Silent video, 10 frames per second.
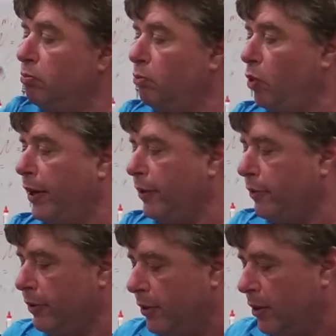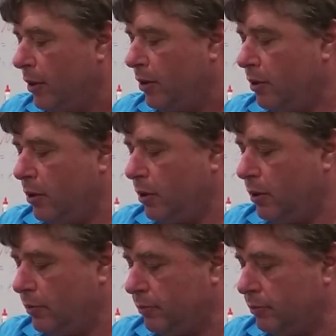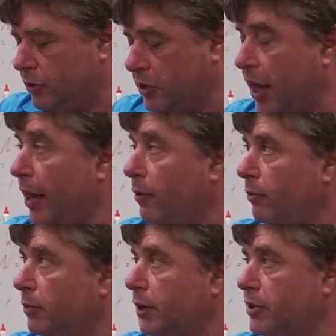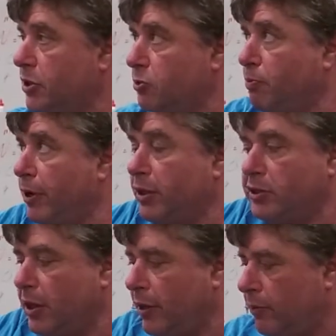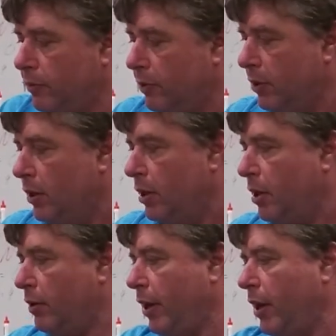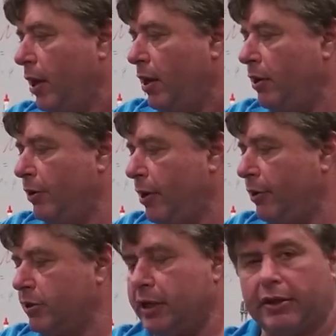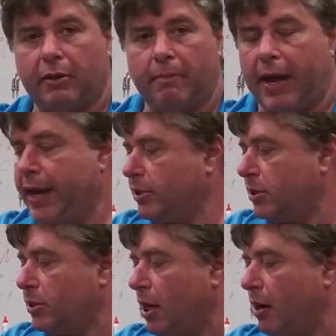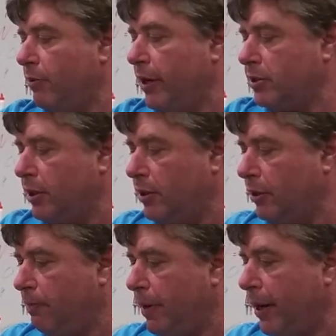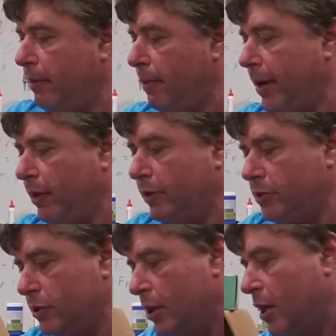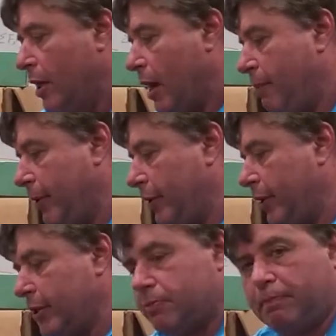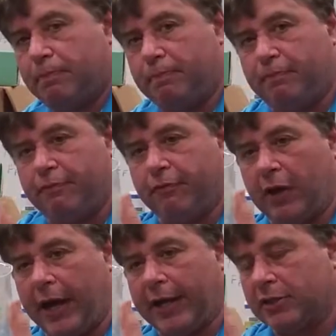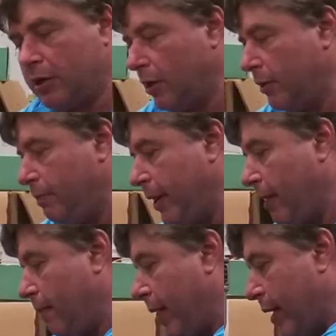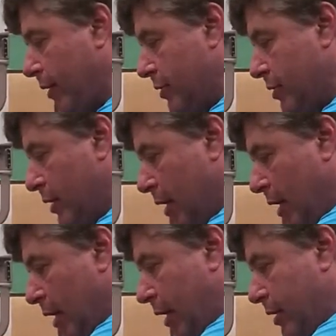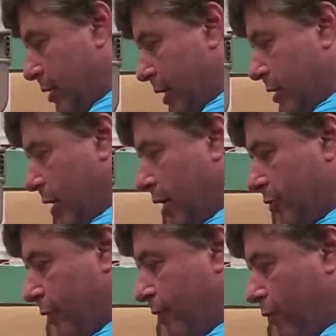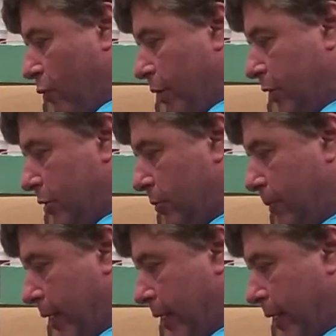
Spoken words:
weigher scale. That's a spring scale. Okay, you notice that the mass is not resting on the pan balance. I put this flask on the pan balance, and it says 142